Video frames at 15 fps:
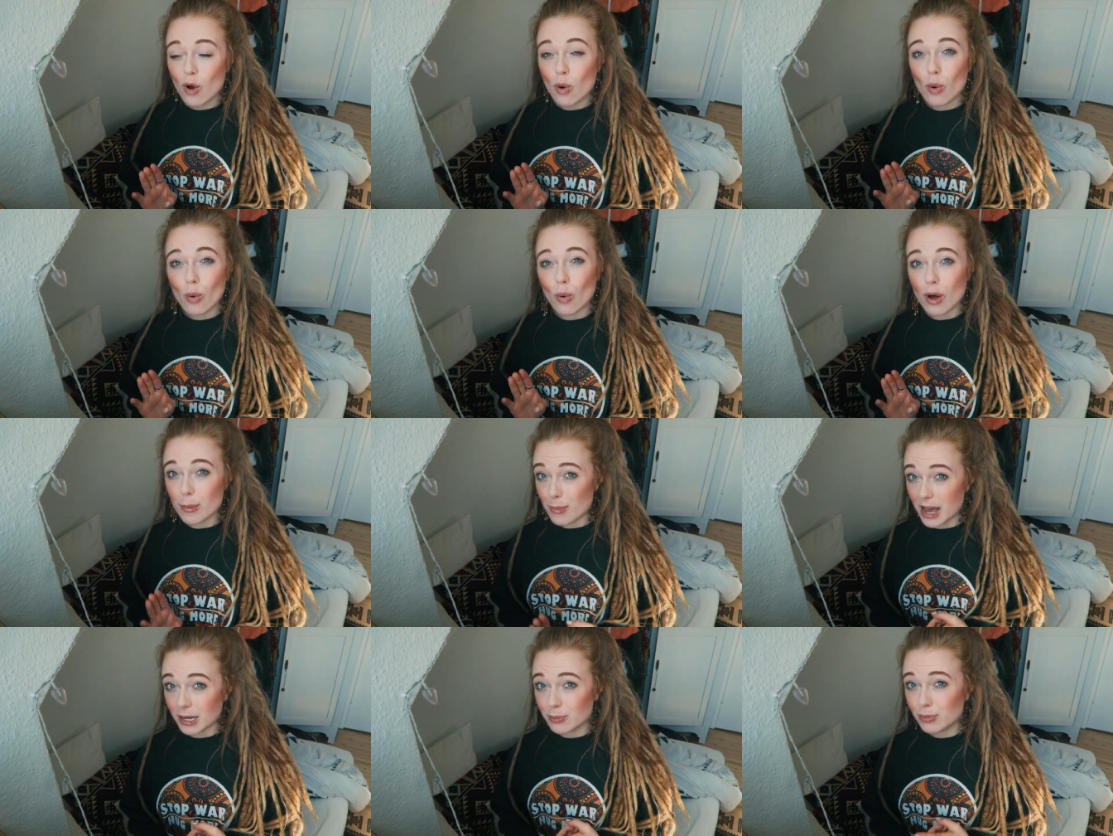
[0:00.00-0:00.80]
or a
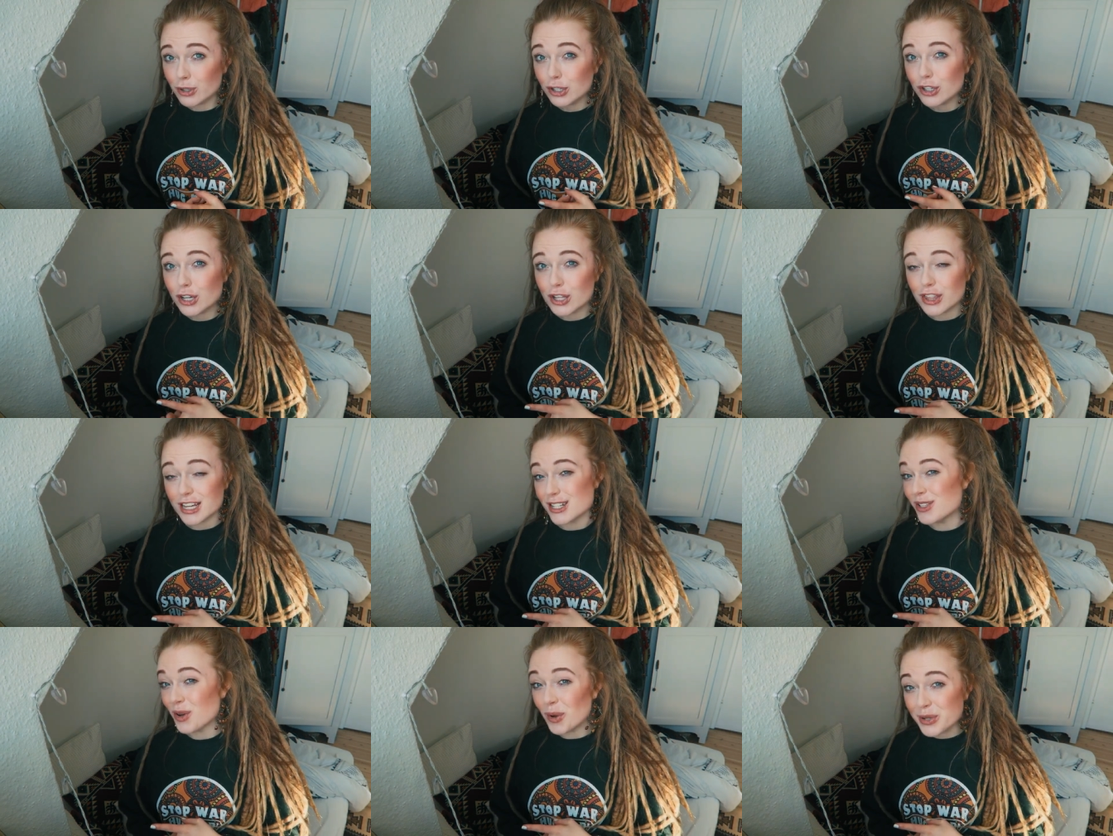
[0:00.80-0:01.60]
MacBook
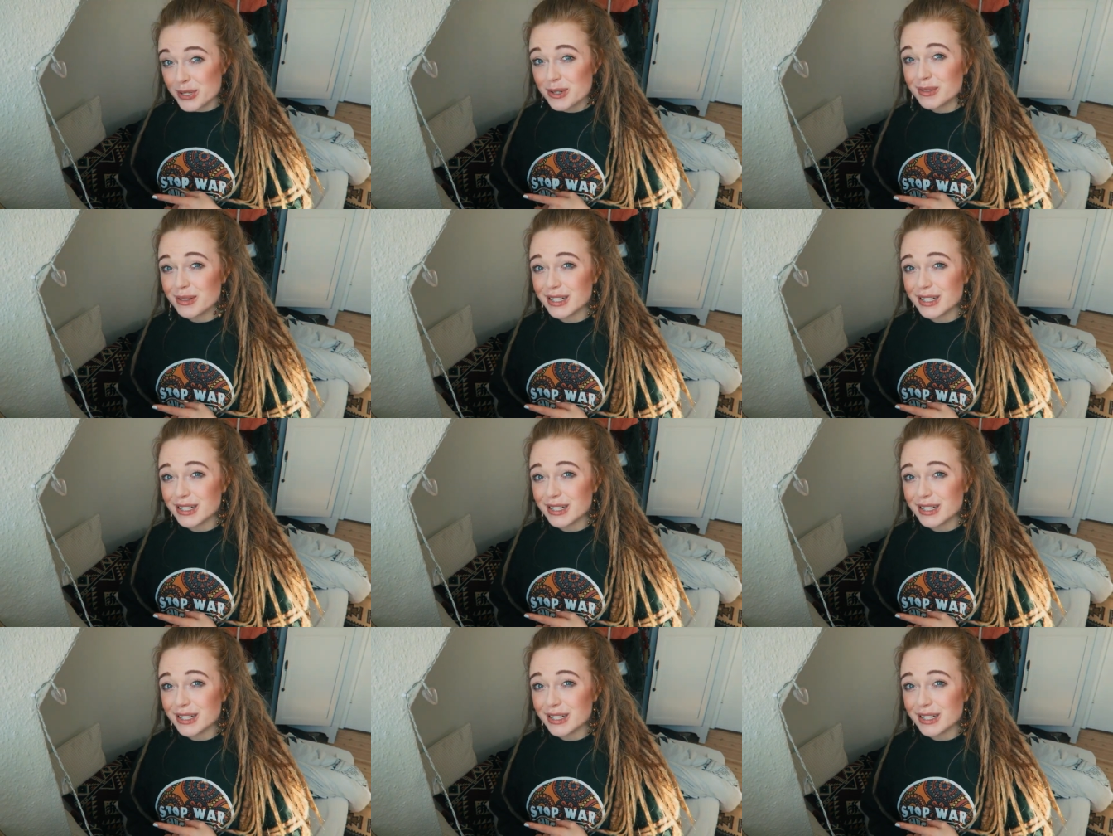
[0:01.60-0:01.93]
that's also